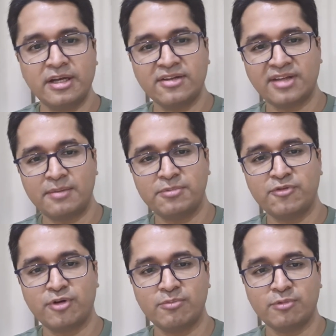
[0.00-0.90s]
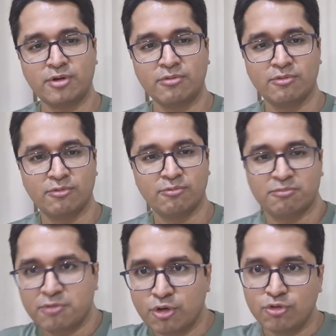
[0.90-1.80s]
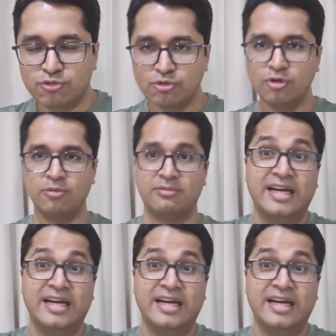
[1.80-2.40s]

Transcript: an example from close to home.